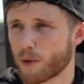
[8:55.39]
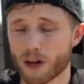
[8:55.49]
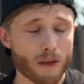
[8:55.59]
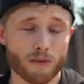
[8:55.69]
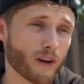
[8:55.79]

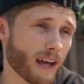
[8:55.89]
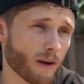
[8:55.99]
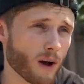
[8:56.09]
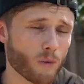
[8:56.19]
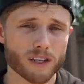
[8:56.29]
But the 3
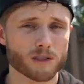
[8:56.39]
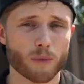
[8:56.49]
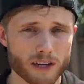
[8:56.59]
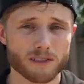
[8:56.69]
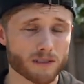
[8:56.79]
day a week
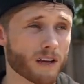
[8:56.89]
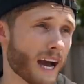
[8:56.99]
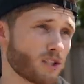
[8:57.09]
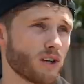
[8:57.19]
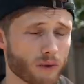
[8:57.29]
split is
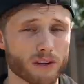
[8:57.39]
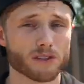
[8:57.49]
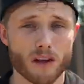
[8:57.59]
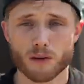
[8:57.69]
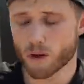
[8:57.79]
actually a really solid